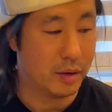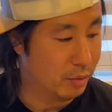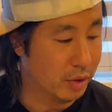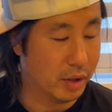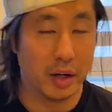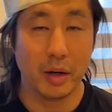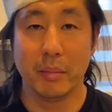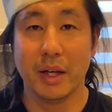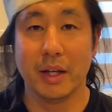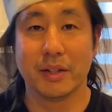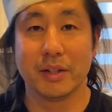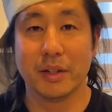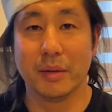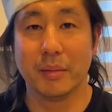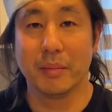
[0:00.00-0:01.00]
We're gonna make
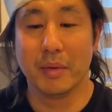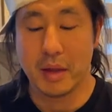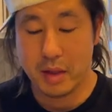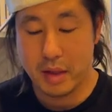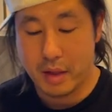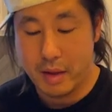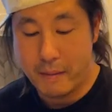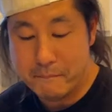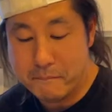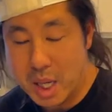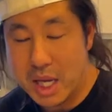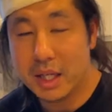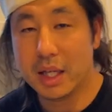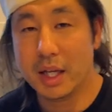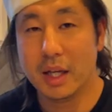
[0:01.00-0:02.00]
some
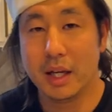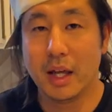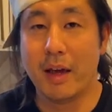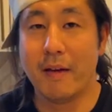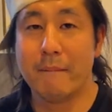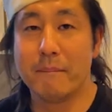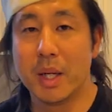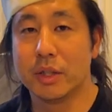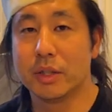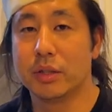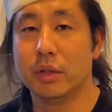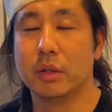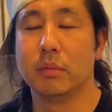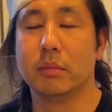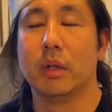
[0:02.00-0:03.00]
bacon and
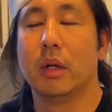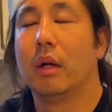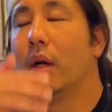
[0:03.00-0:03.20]
mushroom.